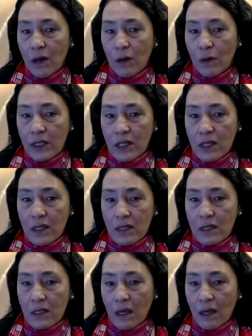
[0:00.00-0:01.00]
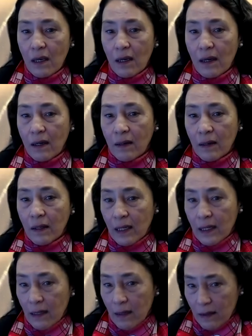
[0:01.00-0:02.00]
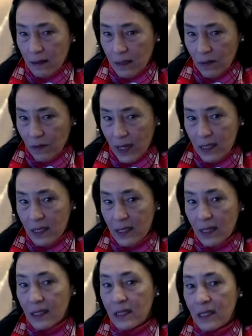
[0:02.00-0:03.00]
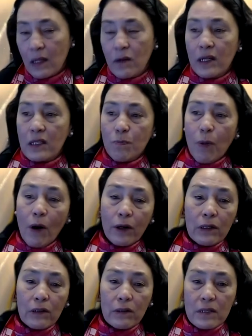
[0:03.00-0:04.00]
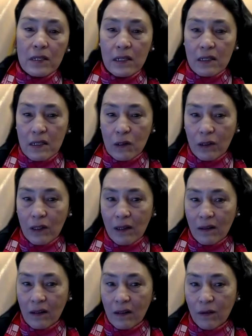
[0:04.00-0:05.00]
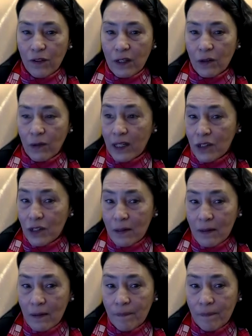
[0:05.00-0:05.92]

which is uh, a device that accelerates particles in a circular configuration